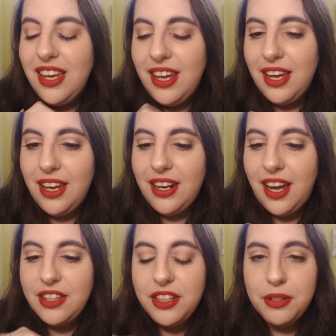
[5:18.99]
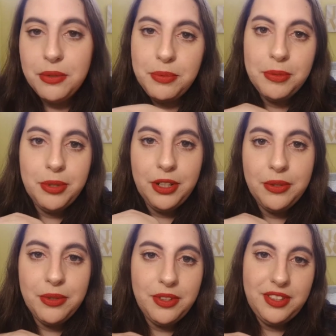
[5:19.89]
And I think it would be pretty
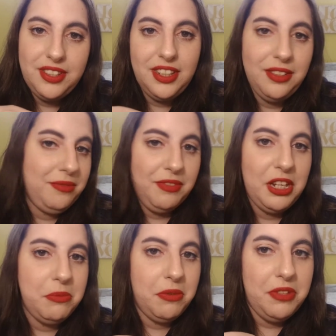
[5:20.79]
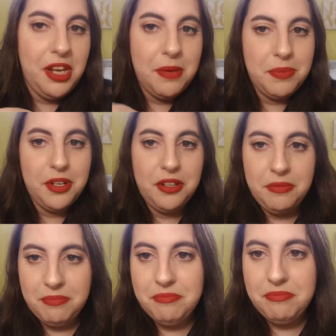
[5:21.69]
cool to see Phantom of the Opera
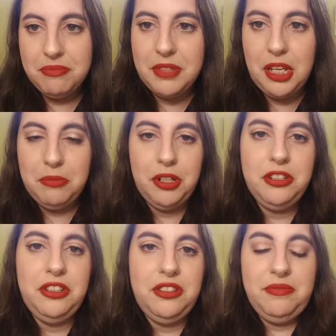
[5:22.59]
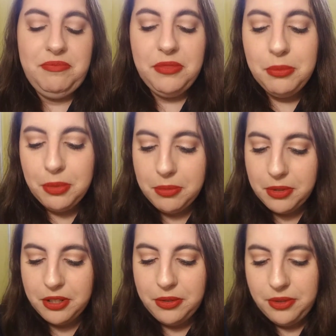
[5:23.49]
in person. That would be
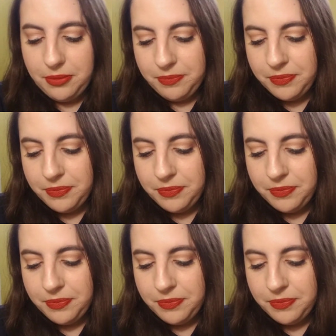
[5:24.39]
pretty cool.